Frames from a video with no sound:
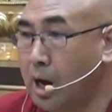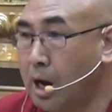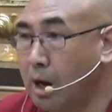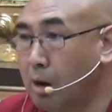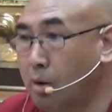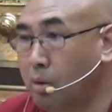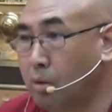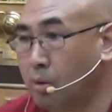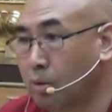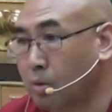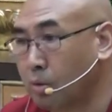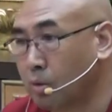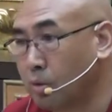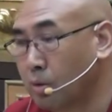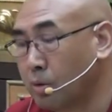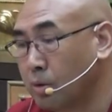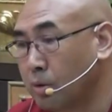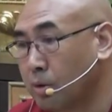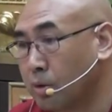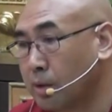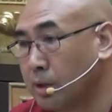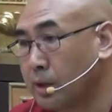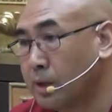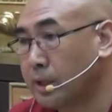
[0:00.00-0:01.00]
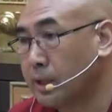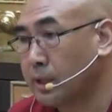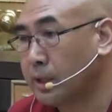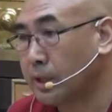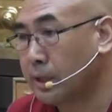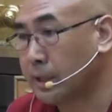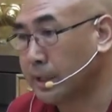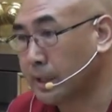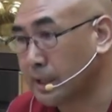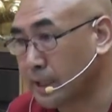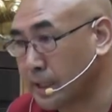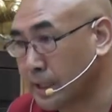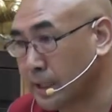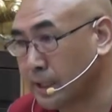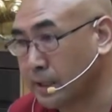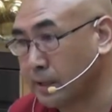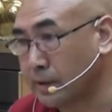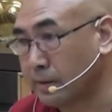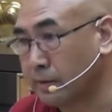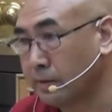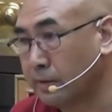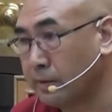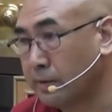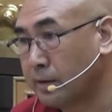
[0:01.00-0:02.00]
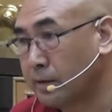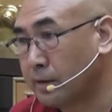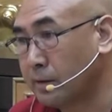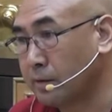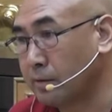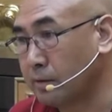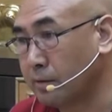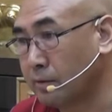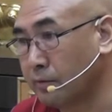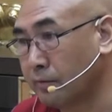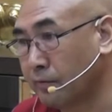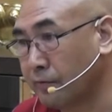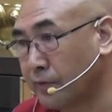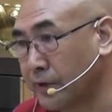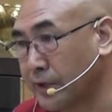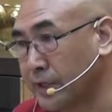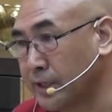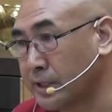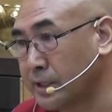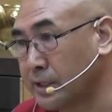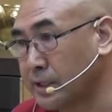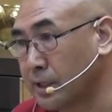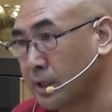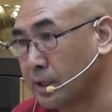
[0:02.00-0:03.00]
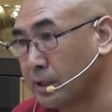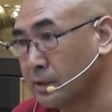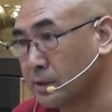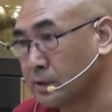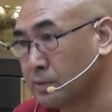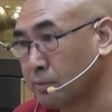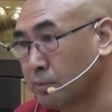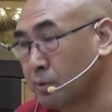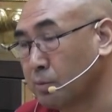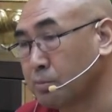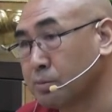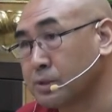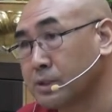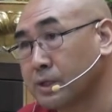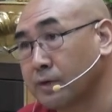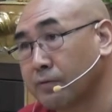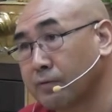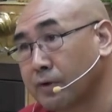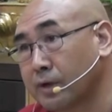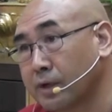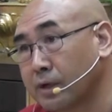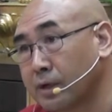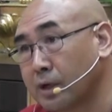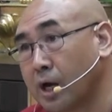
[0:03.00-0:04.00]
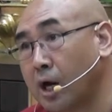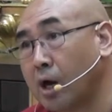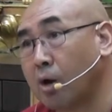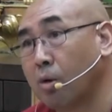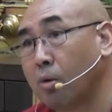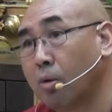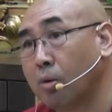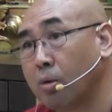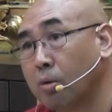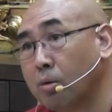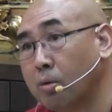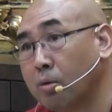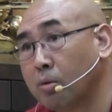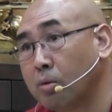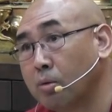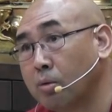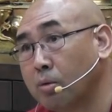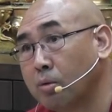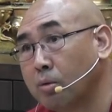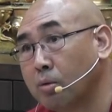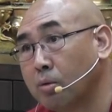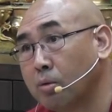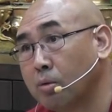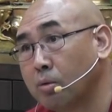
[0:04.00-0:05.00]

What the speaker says: How he can, you know, free us from suffering? How?